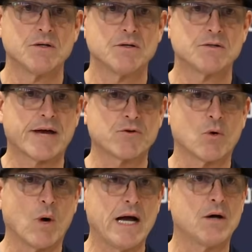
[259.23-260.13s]
just after a
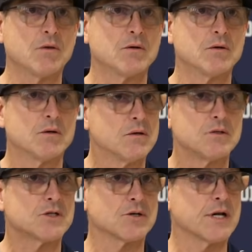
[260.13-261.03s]
while,
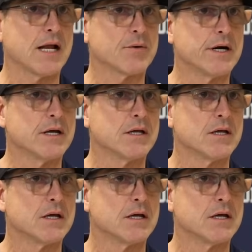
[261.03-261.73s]
you start to tolerate it,